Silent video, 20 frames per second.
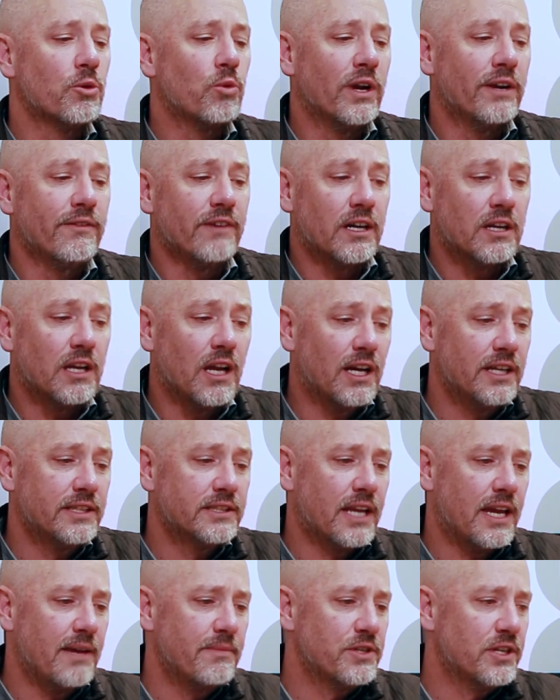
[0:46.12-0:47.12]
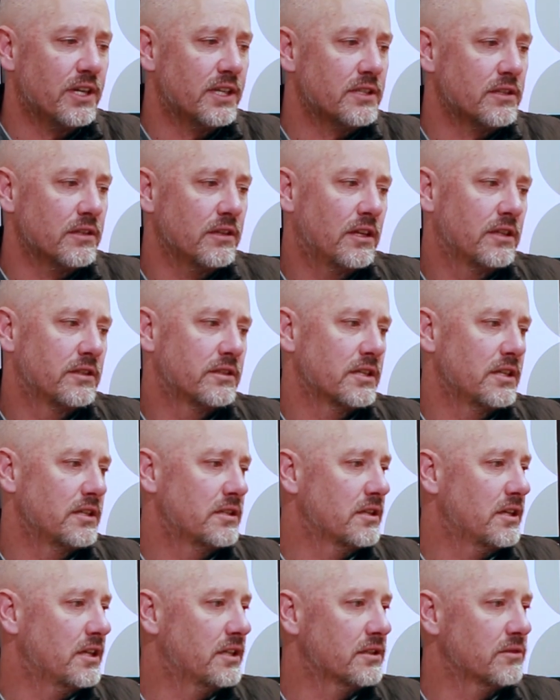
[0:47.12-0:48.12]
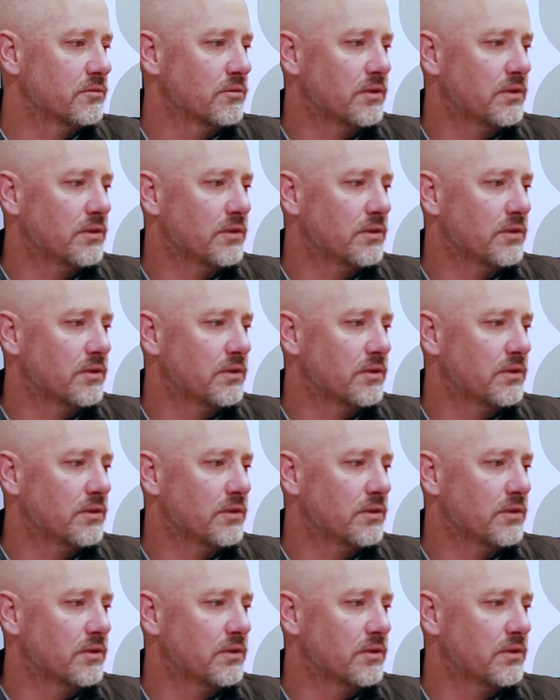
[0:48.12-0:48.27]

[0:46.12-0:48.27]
one of our clients came to us and said to us,